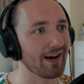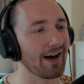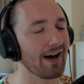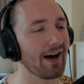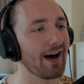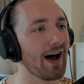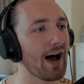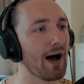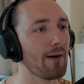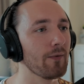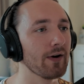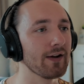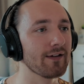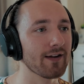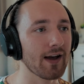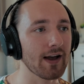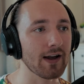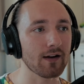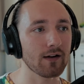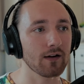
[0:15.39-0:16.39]
and we'd
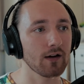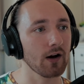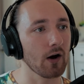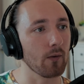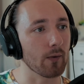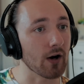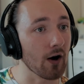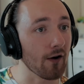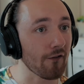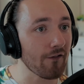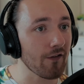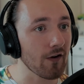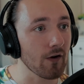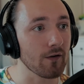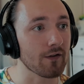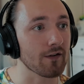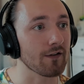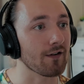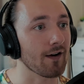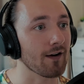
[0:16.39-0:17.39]
take we got a few
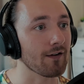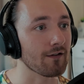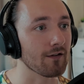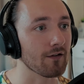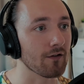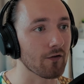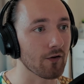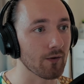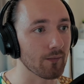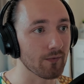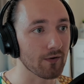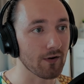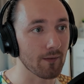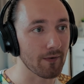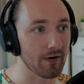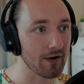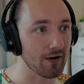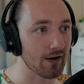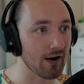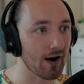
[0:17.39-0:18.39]
suggestions from some
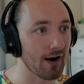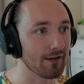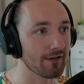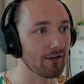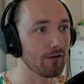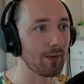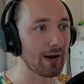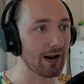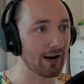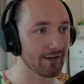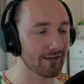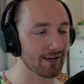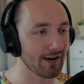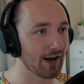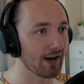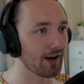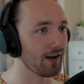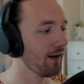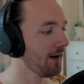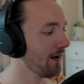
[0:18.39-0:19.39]
of you guys that have been
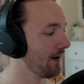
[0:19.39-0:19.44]
listening,